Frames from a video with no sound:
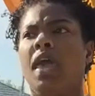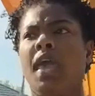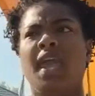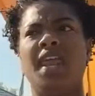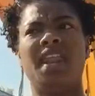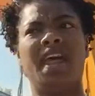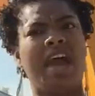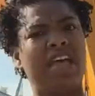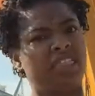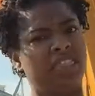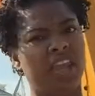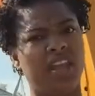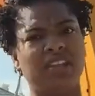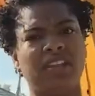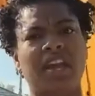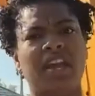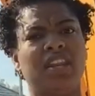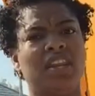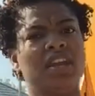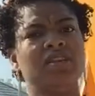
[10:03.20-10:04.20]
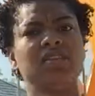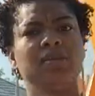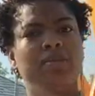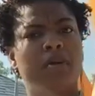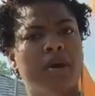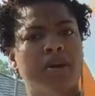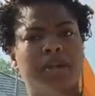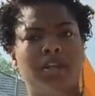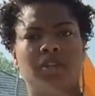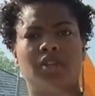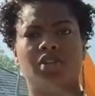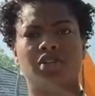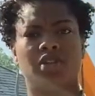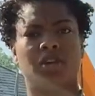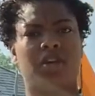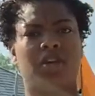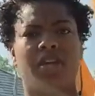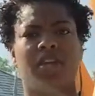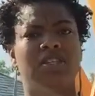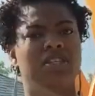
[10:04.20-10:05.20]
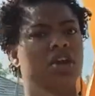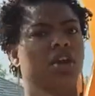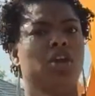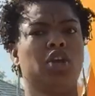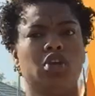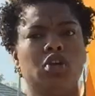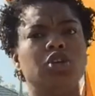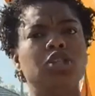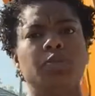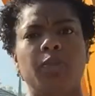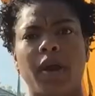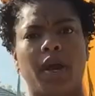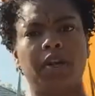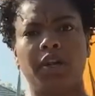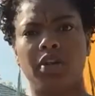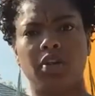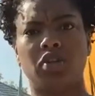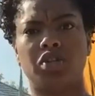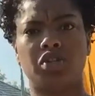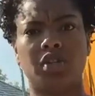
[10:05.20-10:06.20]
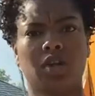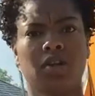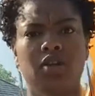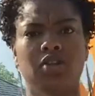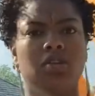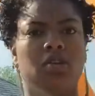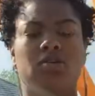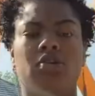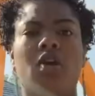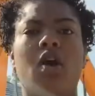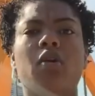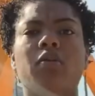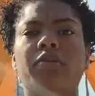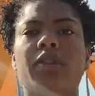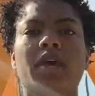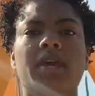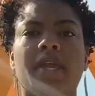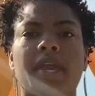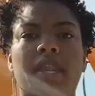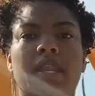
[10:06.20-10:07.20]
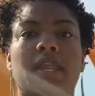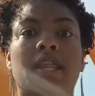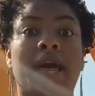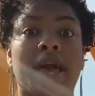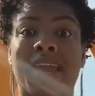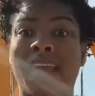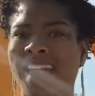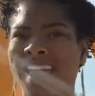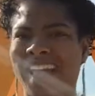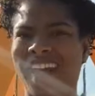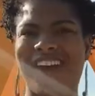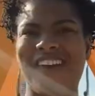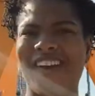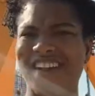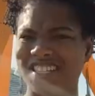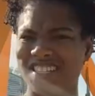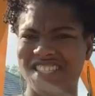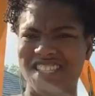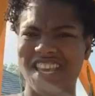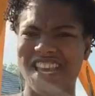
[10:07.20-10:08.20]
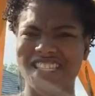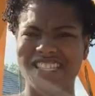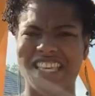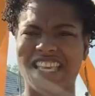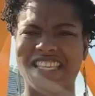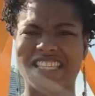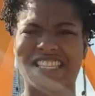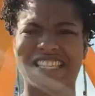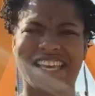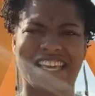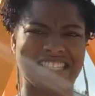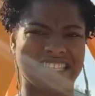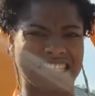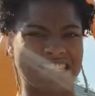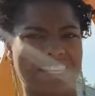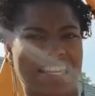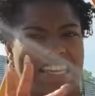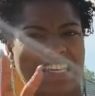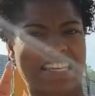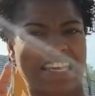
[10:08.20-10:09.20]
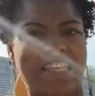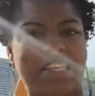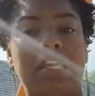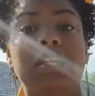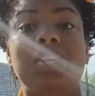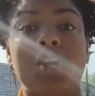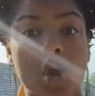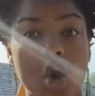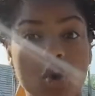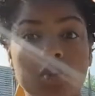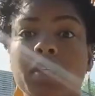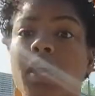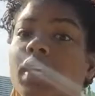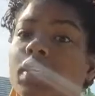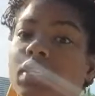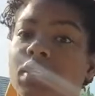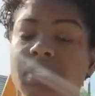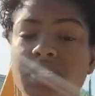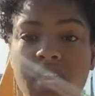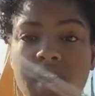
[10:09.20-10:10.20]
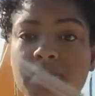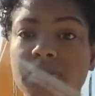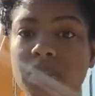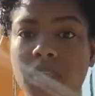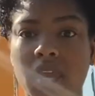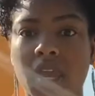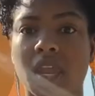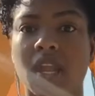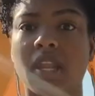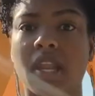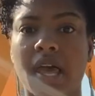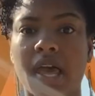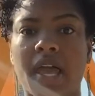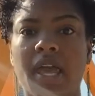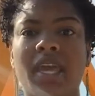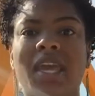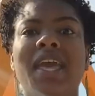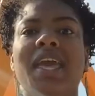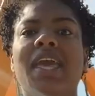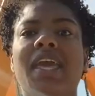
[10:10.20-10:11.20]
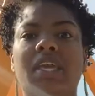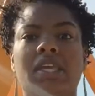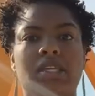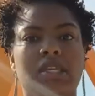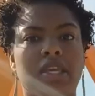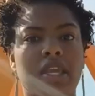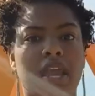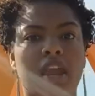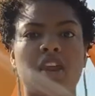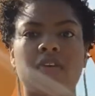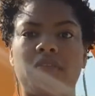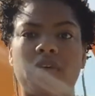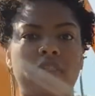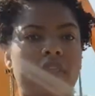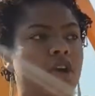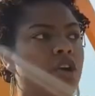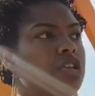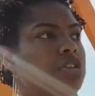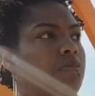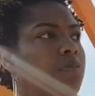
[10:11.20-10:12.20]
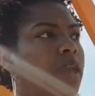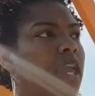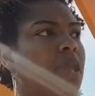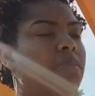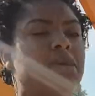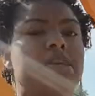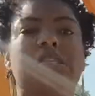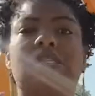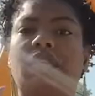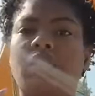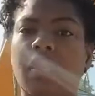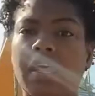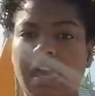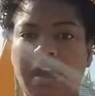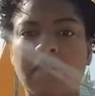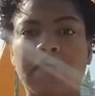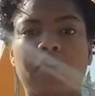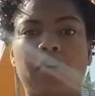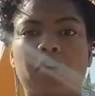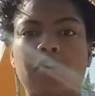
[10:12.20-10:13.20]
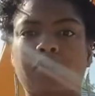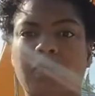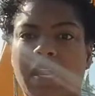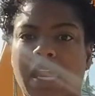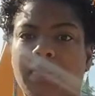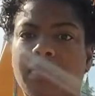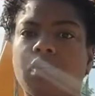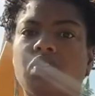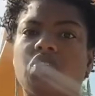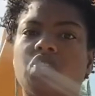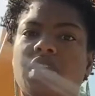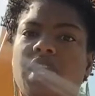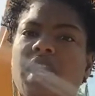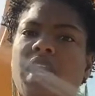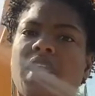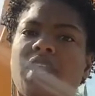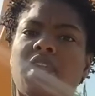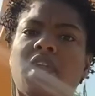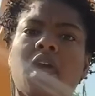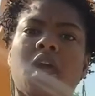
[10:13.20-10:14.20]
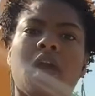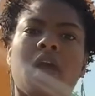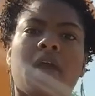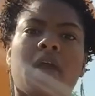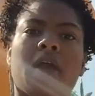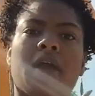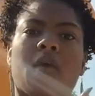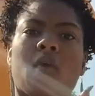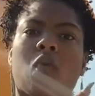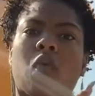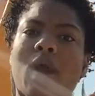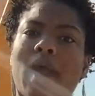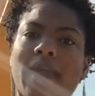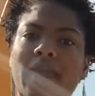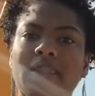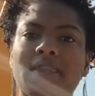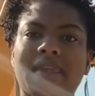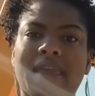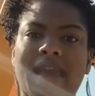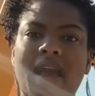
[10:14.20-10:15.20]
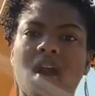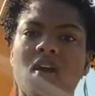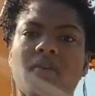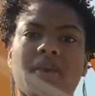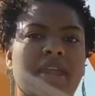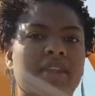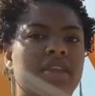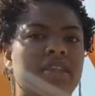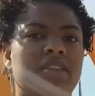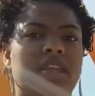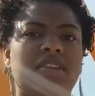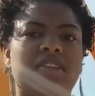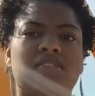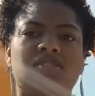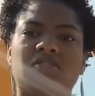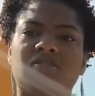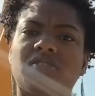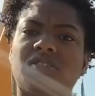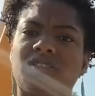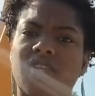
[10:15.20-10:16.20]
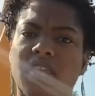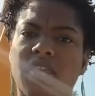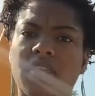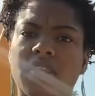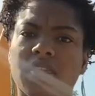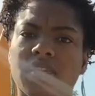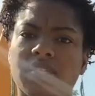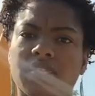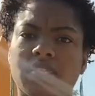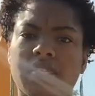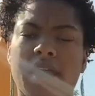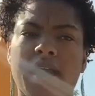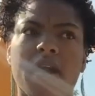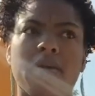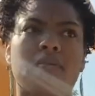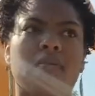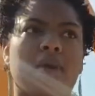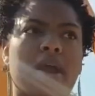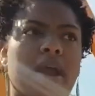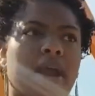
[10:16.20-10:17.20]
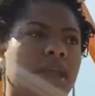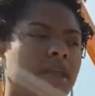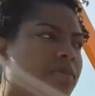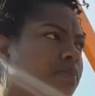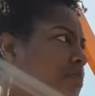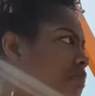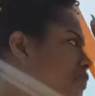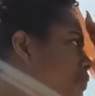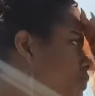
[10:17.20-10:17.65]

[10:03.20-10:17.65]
And I think that is a part of your journey. It's a huge part of your journey. So don't look at it like, oh, I just got test locks, this ain't nothing. No, that's something. Like, care for those babies, love those babies, and write down anything that you're seeing that's not right.